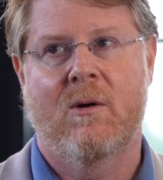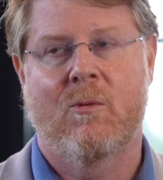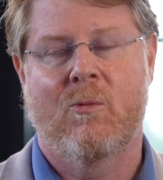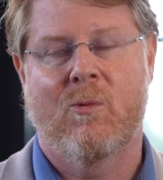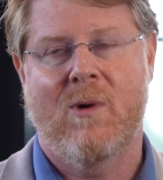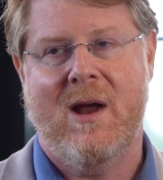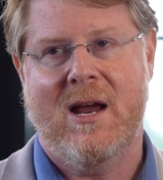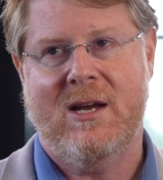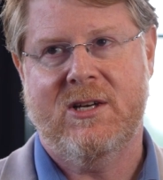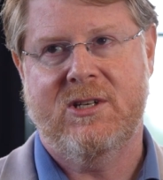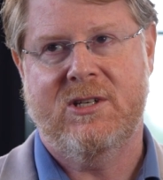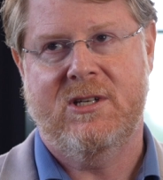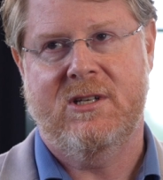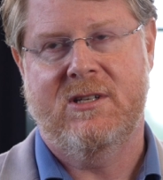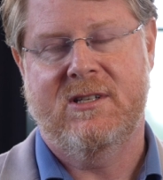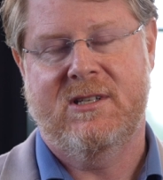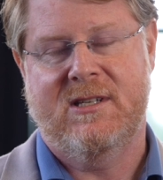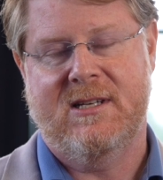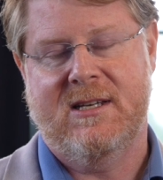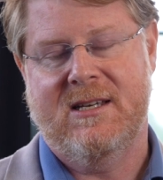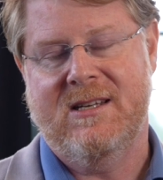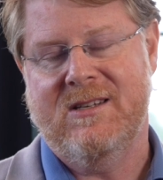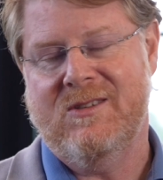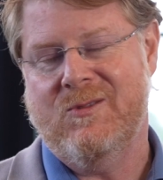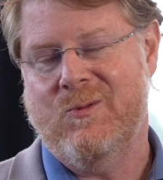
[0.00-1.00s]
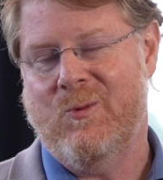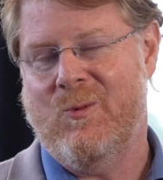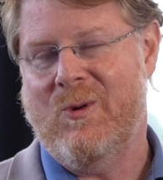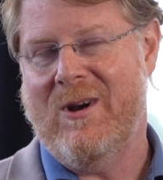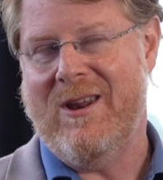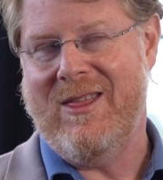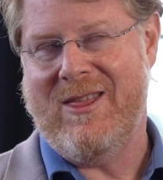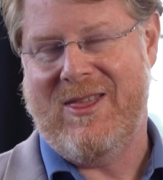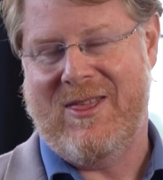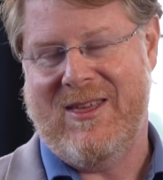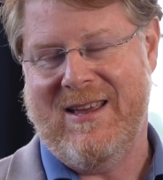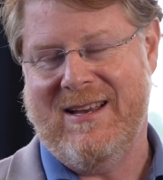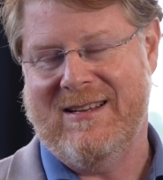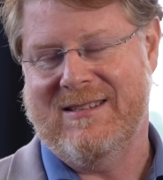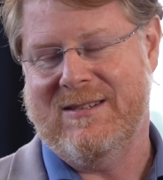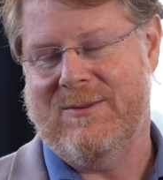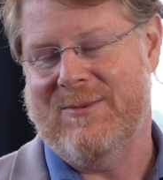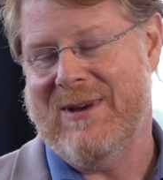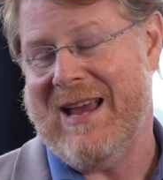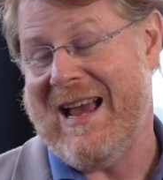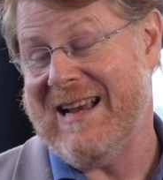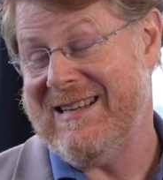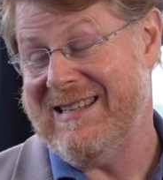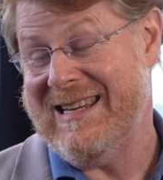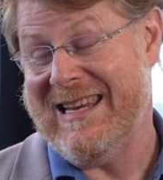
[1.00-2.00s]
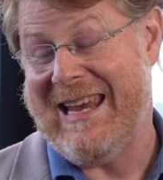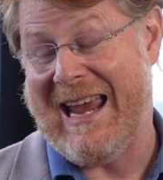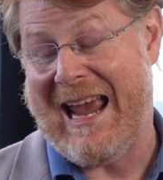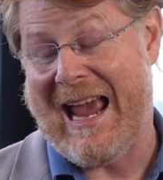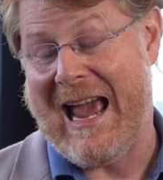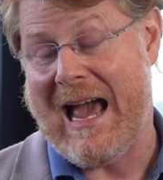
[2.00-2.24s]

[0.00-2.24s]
erections is one of the things that we actually